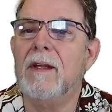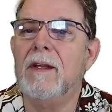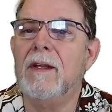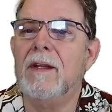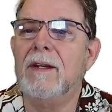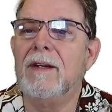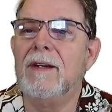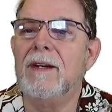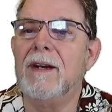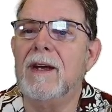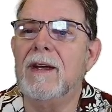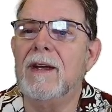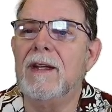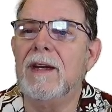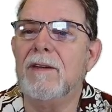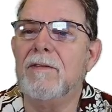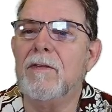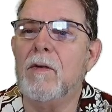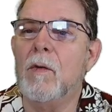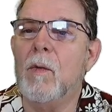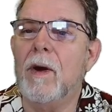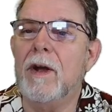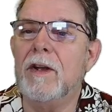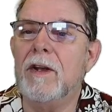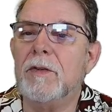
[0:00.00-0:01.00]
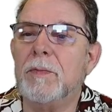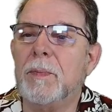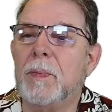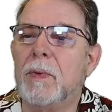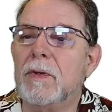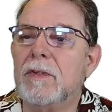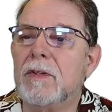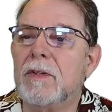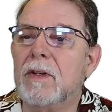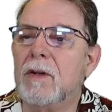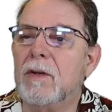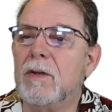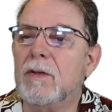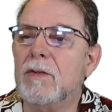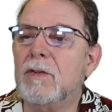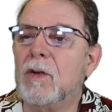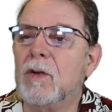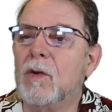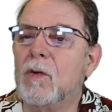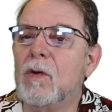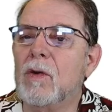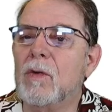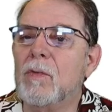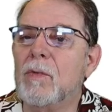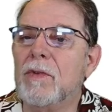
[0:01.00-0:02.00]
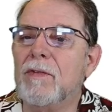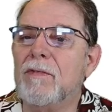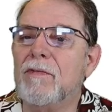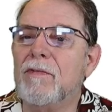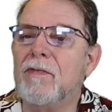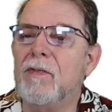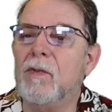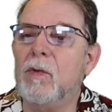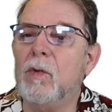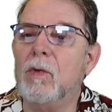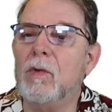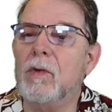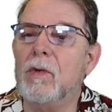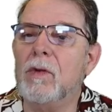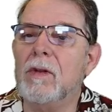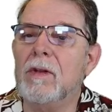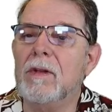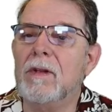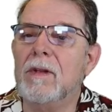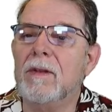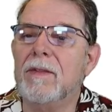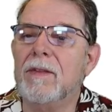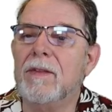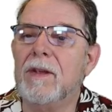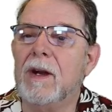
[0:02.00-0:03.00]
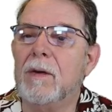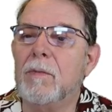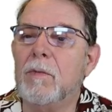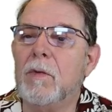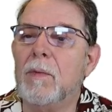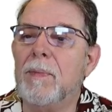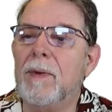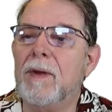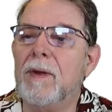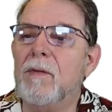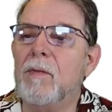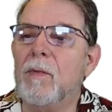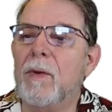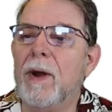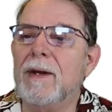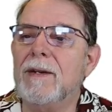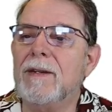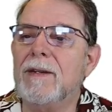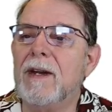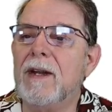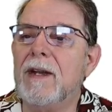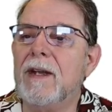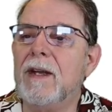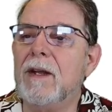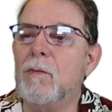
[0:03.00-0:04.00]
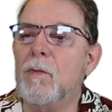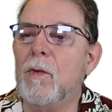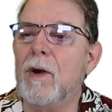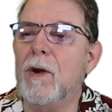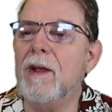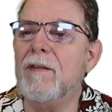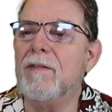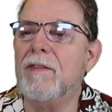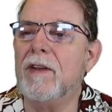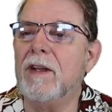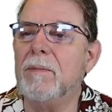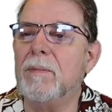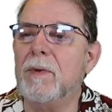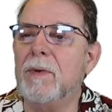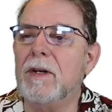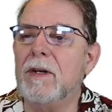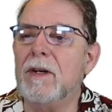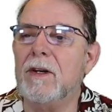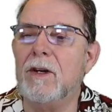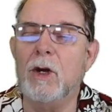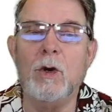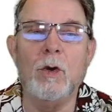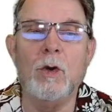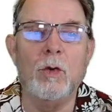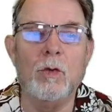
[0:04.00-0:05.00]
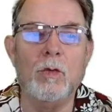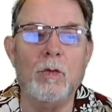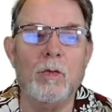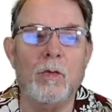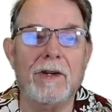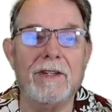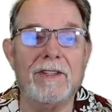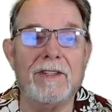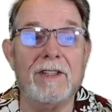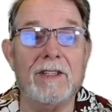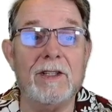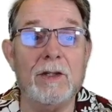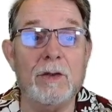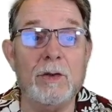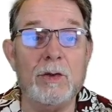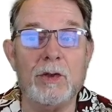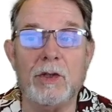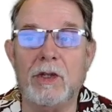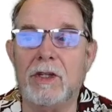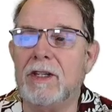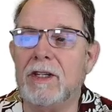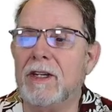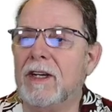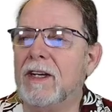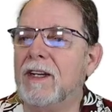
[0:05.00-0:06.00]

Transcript: 9, if a wise person goes to court with a fool, there will be ranting and raving, but no resolution.